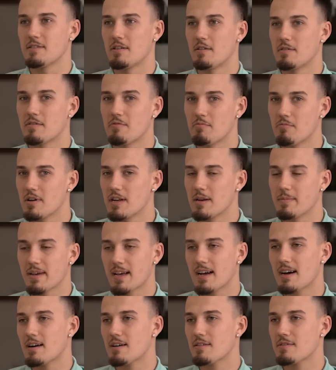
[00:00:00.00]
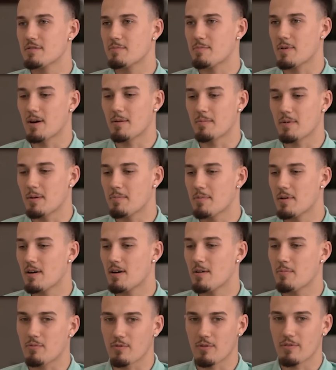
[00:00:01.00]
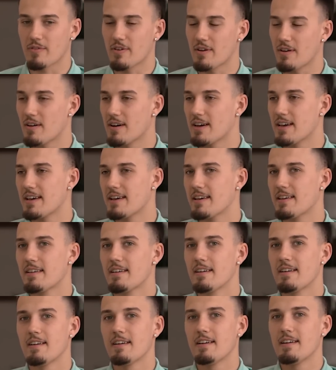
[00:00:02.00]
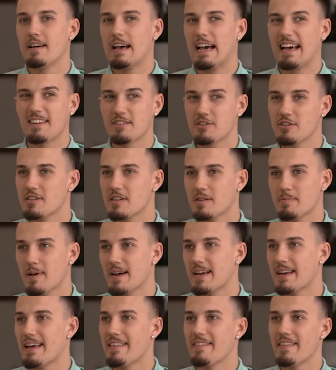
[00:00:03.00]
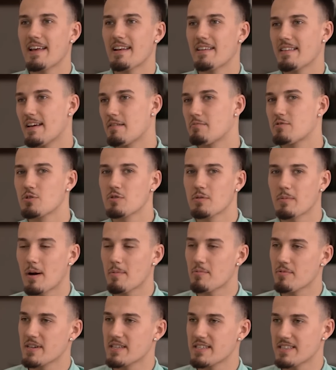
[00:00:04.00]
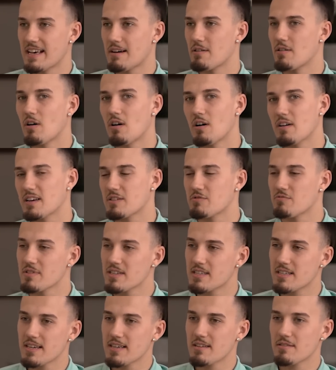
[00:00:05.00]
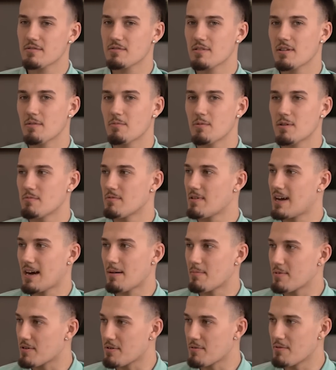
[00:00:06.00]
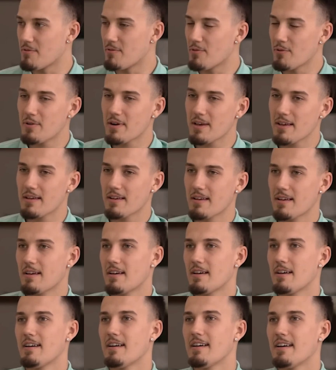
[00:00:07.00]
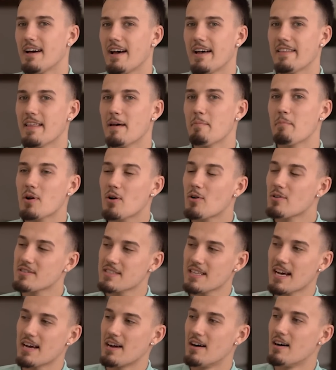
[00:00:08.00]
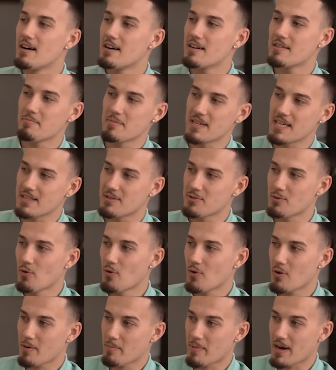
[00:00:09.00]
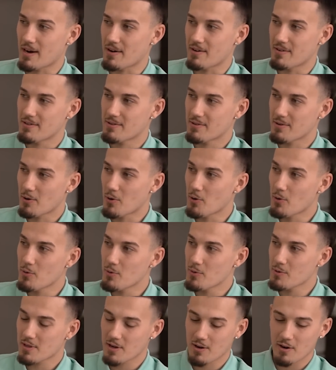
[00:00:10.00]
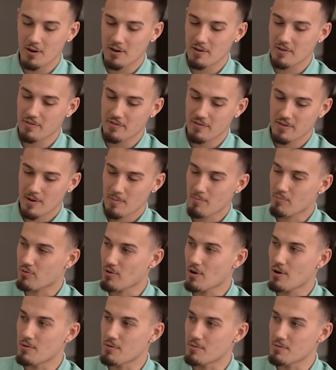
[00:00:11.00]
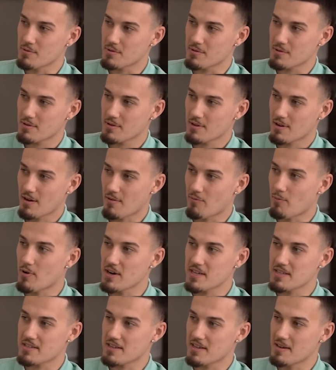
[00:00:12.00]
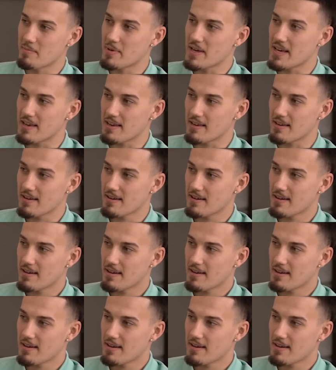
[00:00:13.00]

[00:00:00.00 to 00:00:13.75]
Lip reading: You know, it's a really big house, blah, blah, blah. Pour it for 90. And I just explained it. And then at the end, talking about bridging, they're like, oh, that's risky. And I was like, well, how am I going to afford it? And then because they heard me talk about all the kind of pros of what it's going to be,